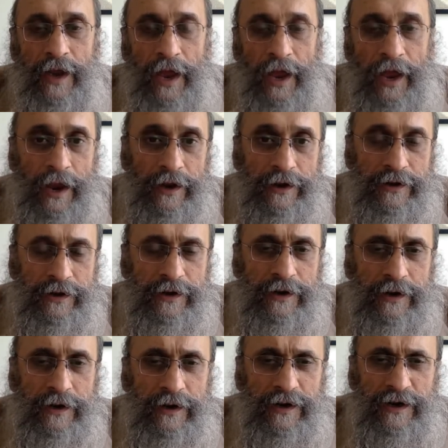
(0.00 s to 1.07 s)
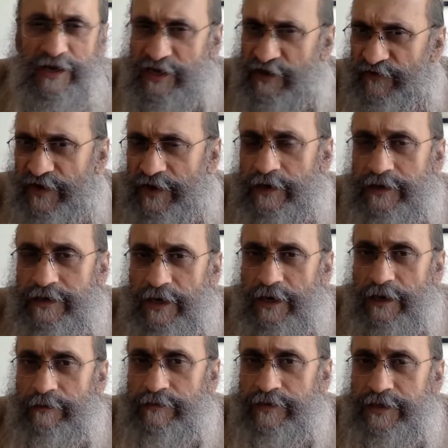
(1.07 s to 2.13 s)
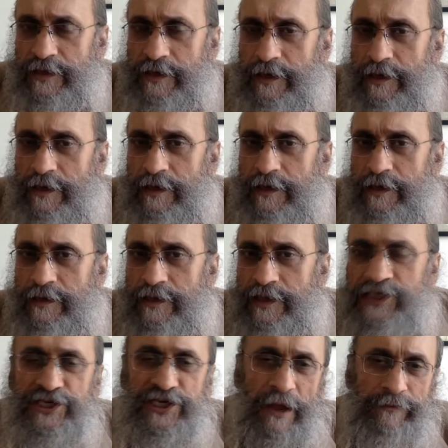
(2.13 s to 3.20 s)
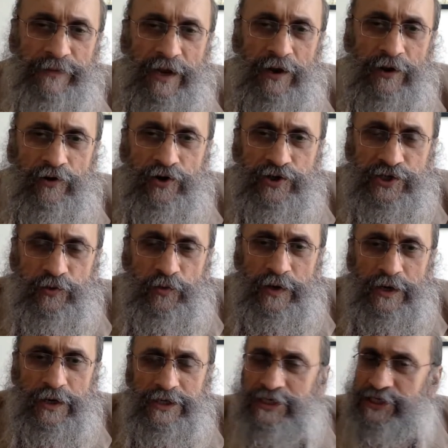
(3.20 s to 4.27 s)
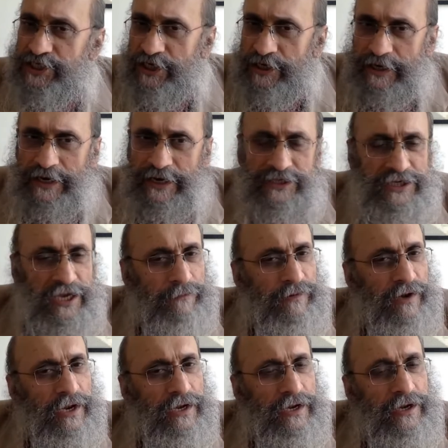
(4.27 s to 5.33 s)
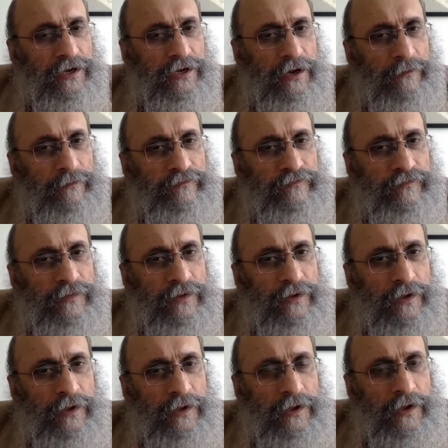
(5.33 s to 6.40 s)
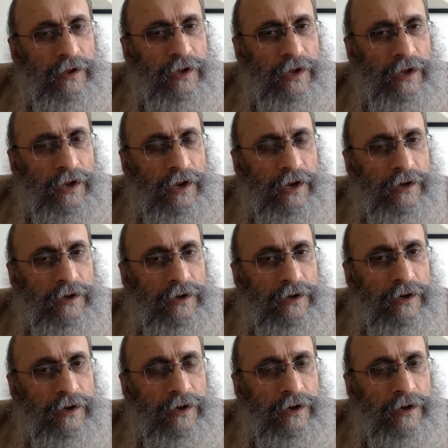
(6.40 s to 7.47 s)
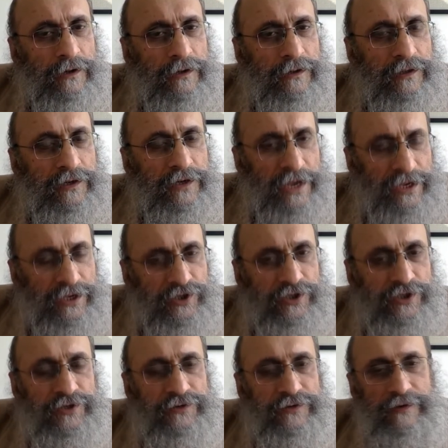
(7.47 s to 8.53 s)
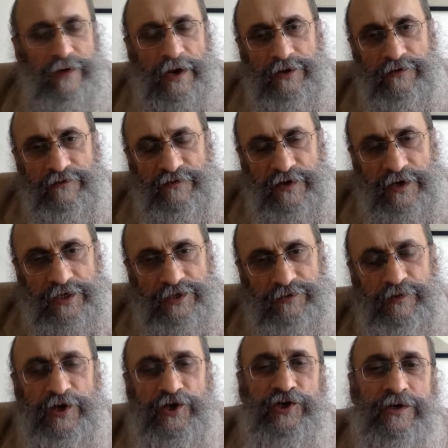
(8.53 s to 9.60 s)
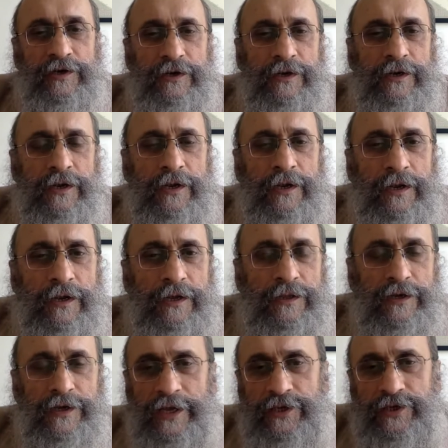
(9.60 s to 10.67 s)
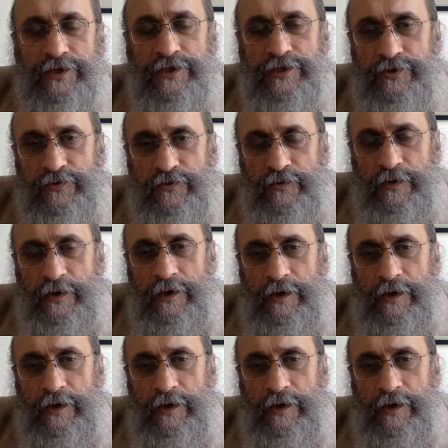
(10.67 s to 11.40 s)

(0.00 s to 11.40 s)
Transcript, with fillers: and difficult times. This is happening across the world. Certainly, it's happening in India. And uh, the dangers to the right to free expression, the dangers to